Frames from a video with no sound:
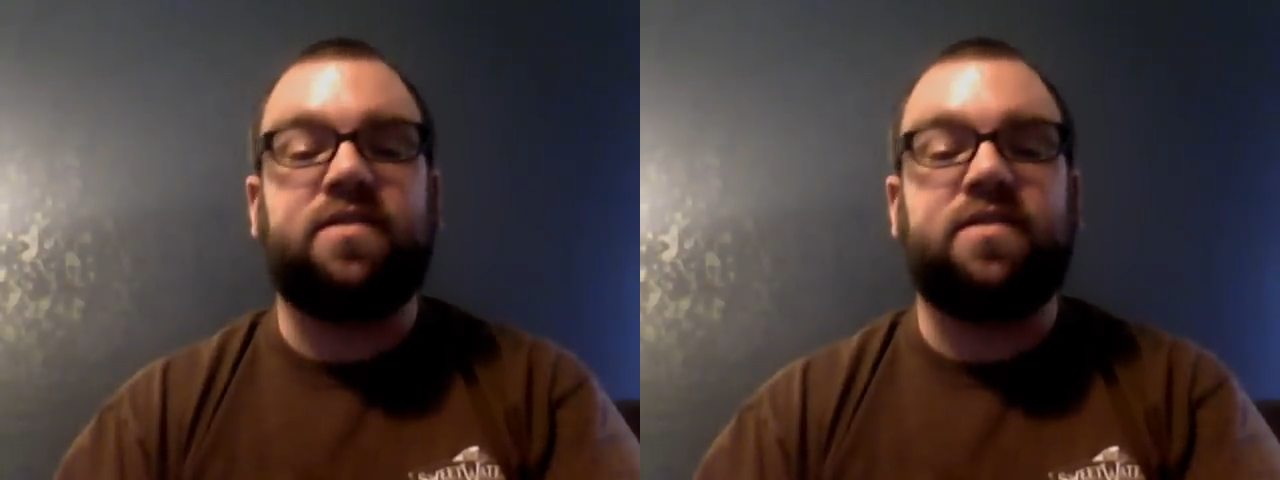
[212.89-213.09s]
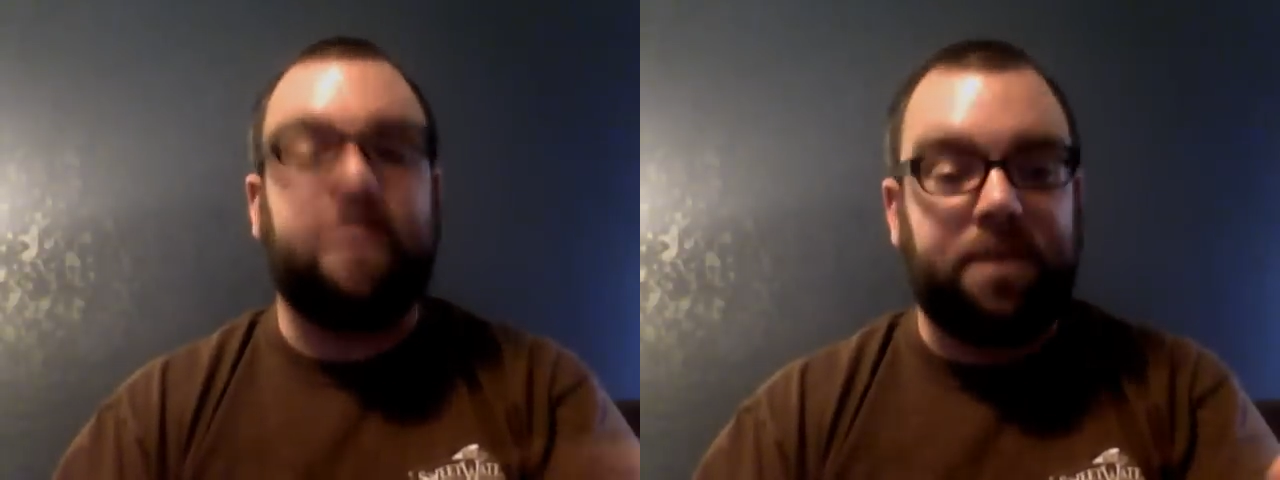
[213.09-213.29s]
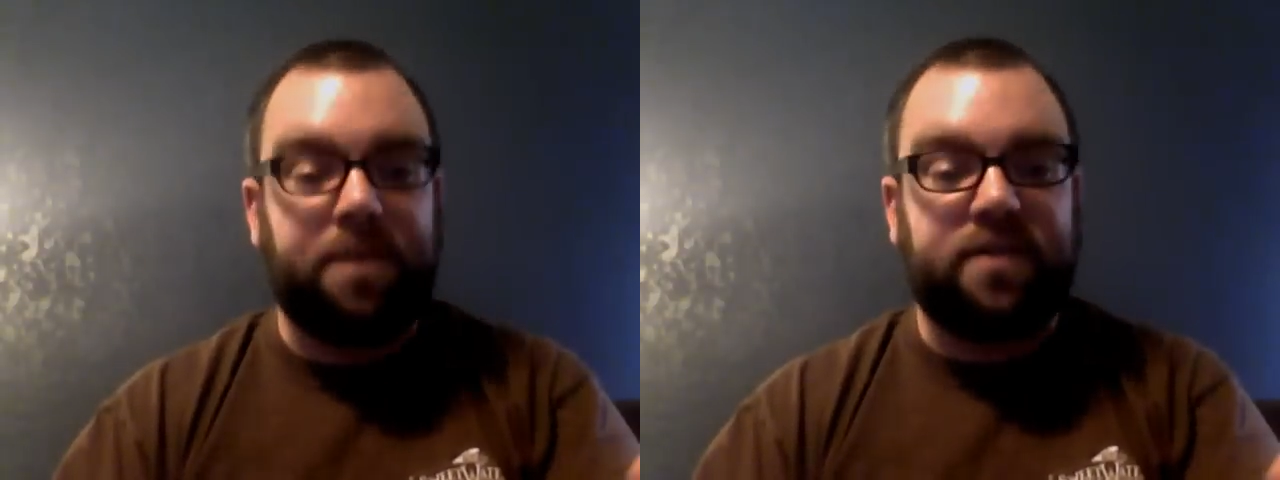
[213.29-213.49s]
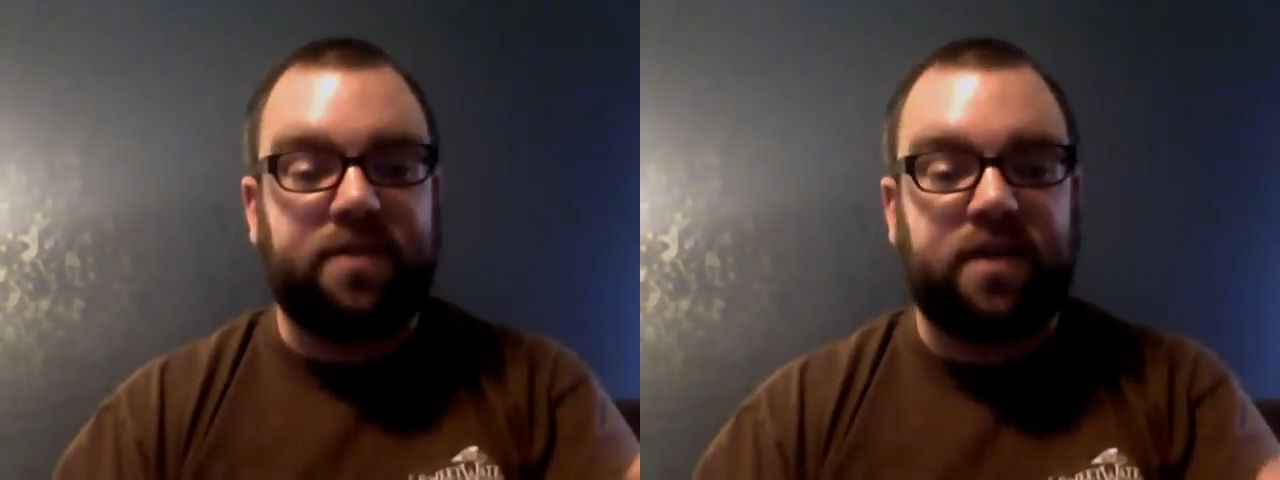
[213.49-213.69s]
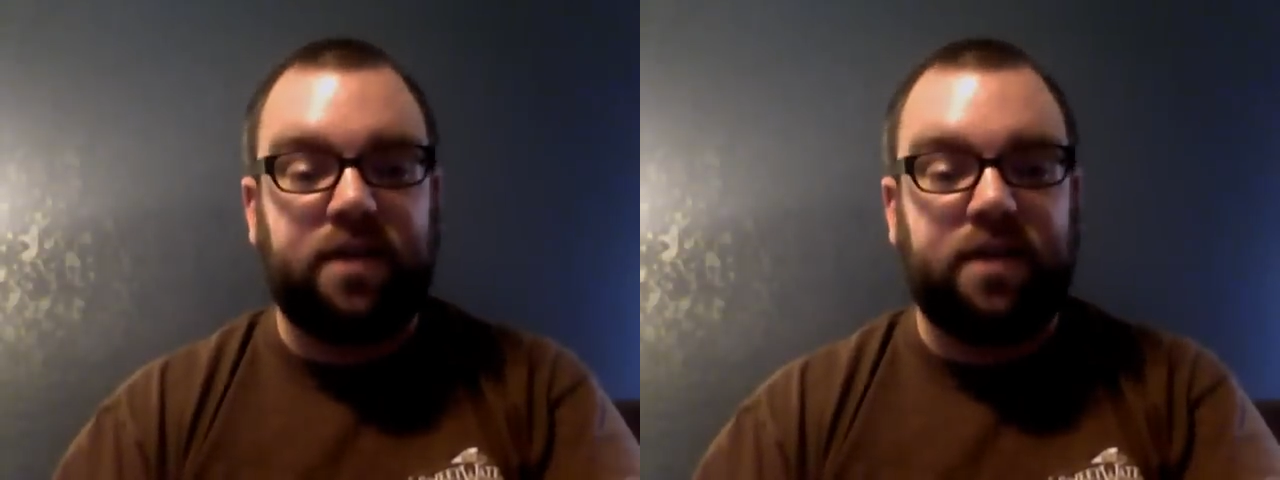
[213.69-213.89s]
sipping
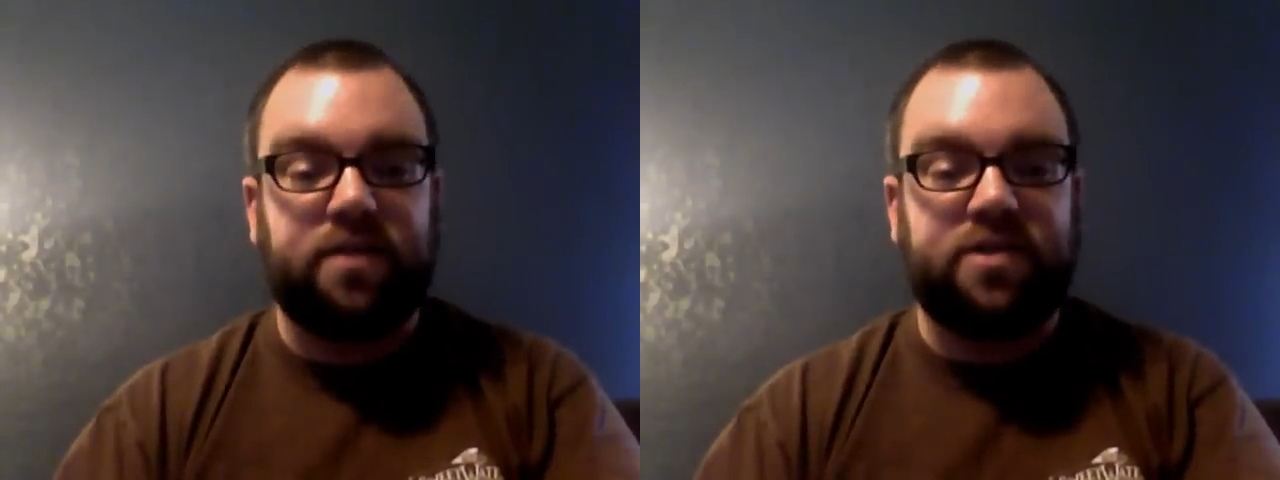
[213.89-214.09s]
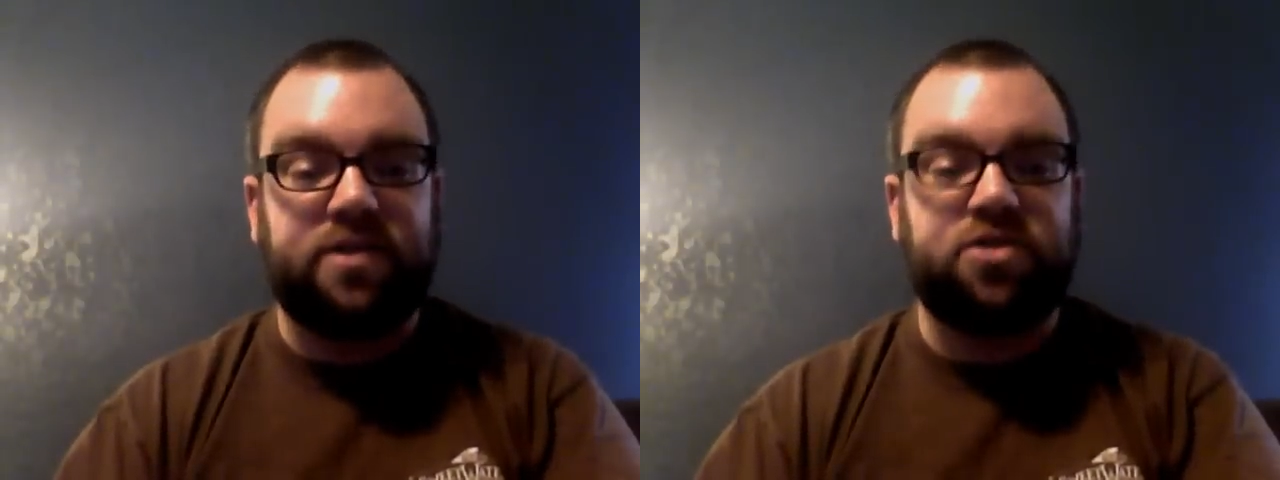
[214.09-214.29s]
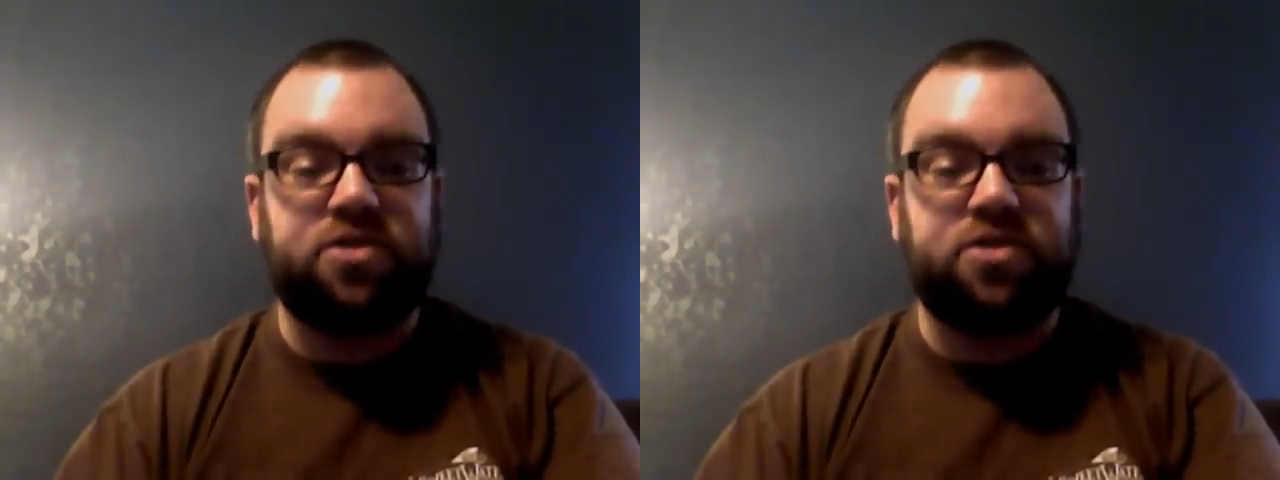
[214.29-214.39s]
tequilas that you